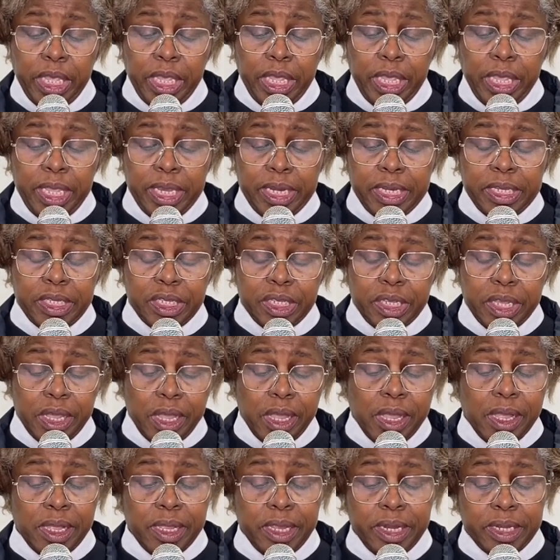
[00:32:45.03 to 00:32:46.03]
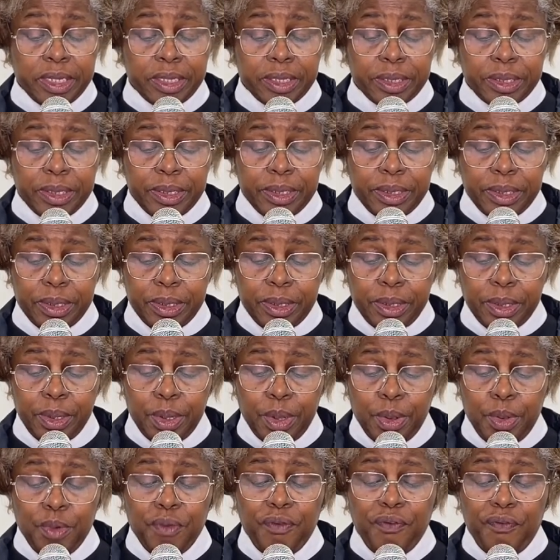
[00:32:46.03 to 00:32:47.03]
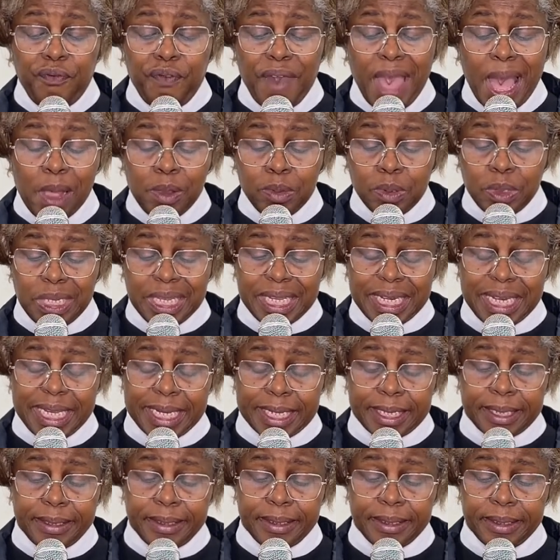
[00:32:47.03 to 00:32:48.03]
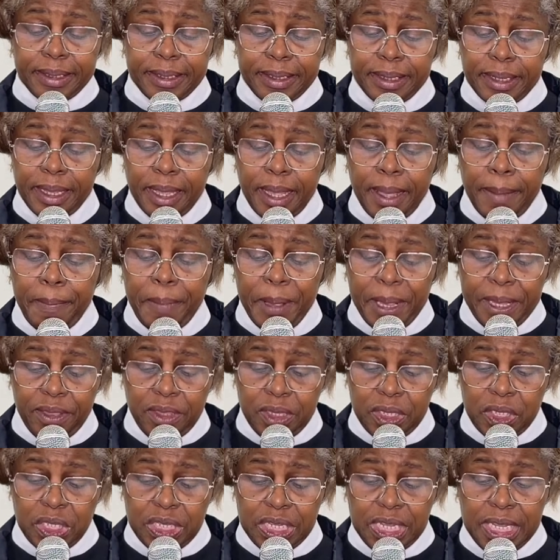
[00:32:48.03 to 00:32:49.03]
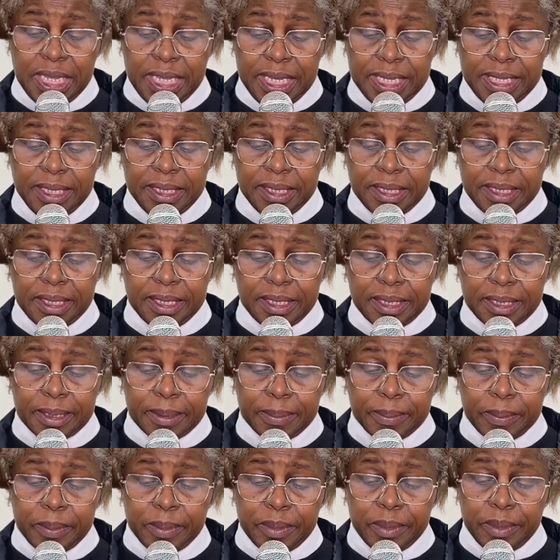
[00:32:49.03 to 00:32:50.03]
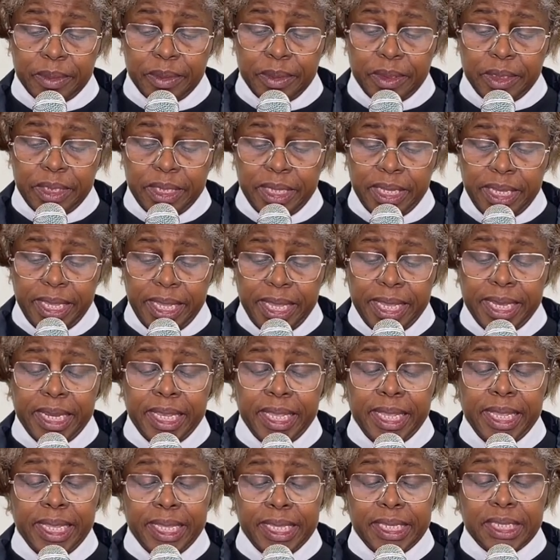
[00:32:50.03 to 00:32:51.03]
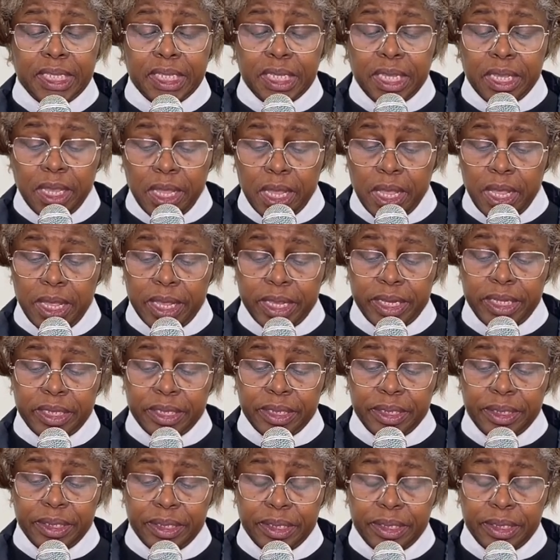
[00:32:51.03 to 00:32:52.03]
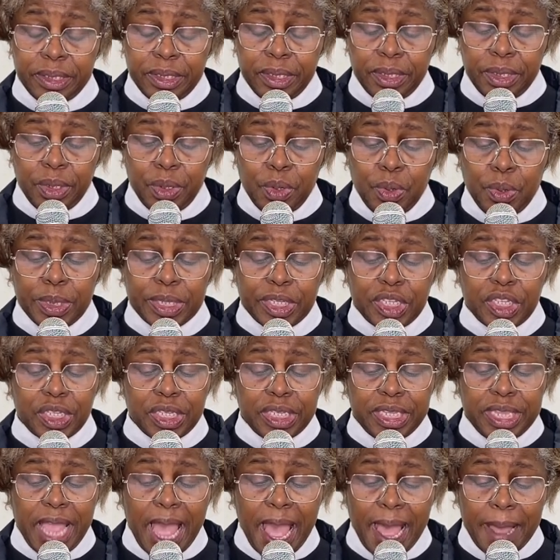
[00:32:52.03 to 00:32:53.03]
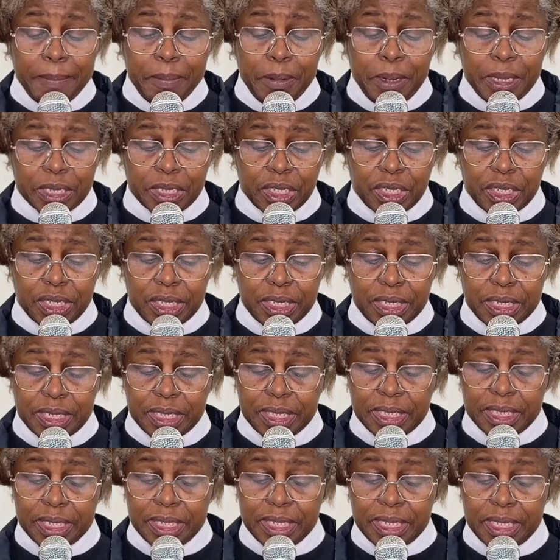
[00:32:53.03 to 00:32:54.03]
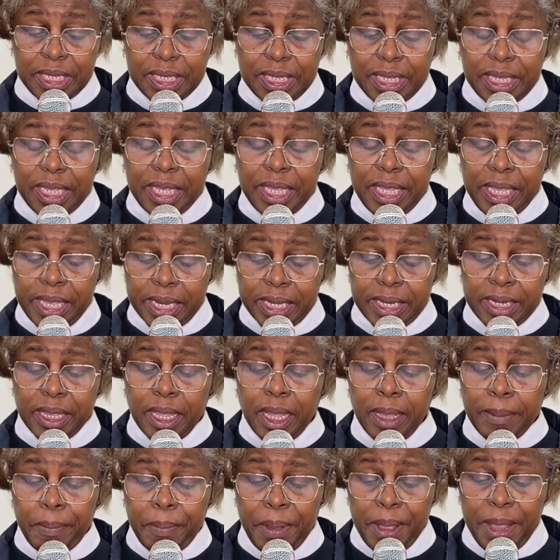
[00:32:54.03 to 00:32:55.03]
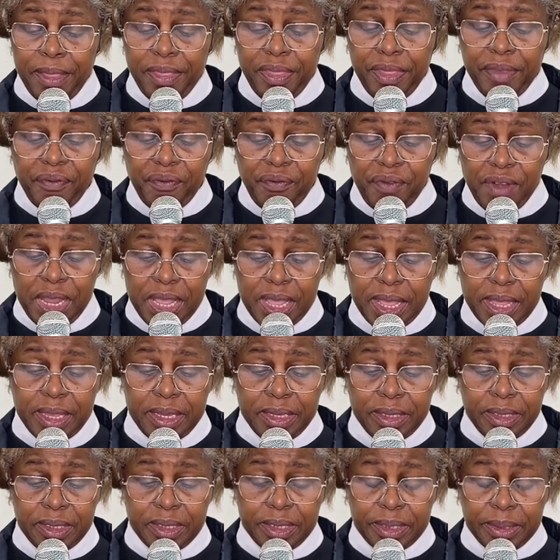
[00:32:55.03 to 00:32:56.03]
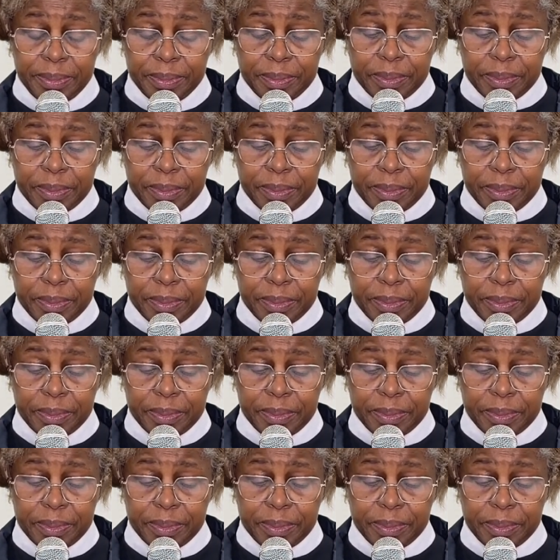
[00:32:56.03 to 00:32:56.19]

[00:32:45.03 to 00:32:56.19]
It is God who founded it upon the seas. It is God who established it upon the floods.